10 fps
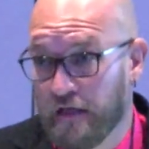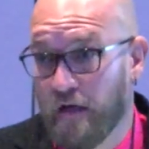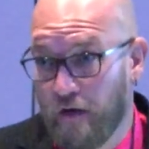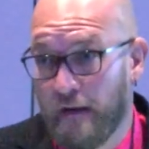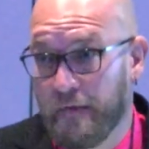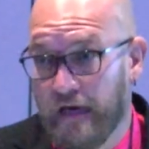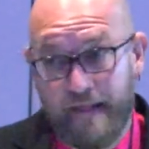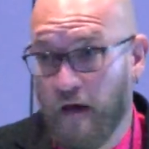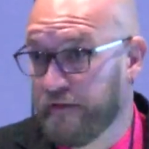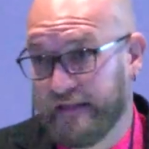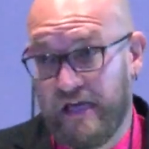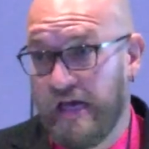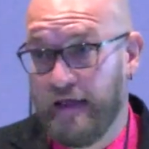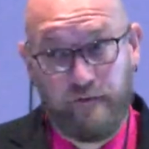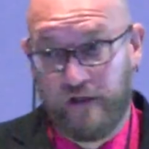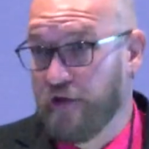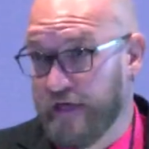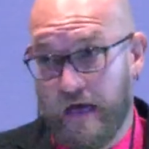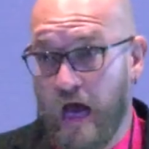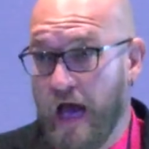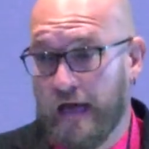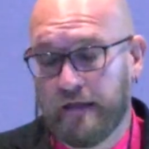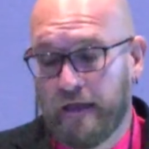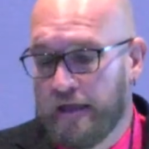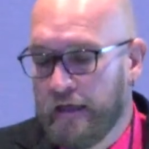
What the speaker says: You know what I mean? And that was it. That was all you got.